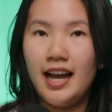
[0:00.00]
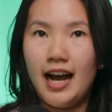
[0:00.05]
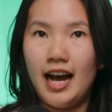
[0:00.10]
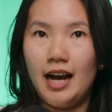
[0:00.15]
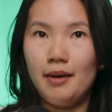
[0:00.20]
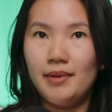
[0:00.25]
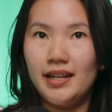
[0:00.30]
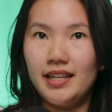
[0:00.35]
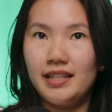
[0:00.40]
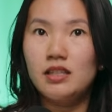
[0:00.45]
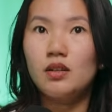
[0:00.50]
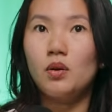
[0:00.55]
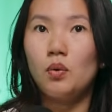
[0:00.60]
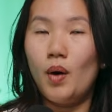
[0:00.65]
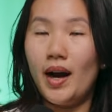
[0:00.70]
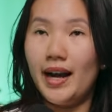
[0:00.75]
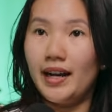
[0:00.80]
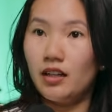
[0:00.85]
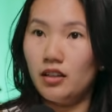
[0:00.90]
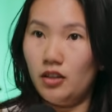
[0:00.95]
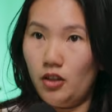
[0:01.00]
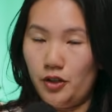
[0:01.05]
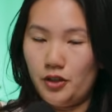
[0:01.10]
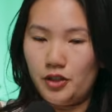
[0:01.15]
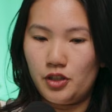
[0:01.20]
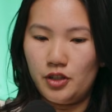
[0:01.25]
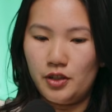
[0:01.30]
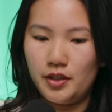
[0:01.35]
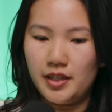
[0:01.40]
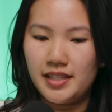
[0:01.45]
It's quite
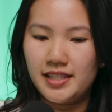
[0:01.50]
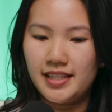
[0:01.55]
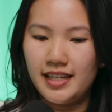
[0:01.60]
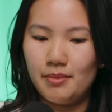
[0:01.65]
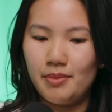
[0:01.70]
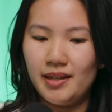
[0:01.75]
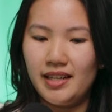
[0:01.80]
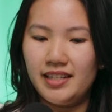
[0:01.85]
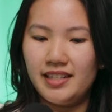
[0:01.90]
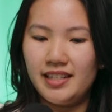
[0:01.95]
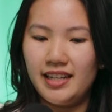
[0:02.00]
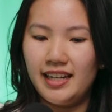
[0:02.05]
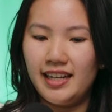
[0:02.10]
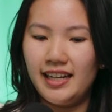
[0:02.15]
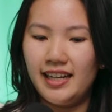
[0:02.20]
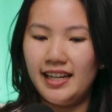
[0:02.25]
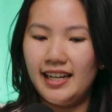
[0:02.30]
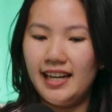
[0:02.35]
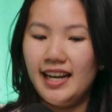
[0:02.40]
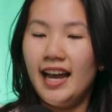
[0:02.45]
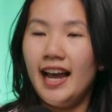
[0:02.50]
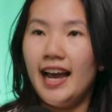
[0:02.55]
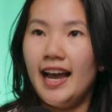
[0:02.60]
close to the CBD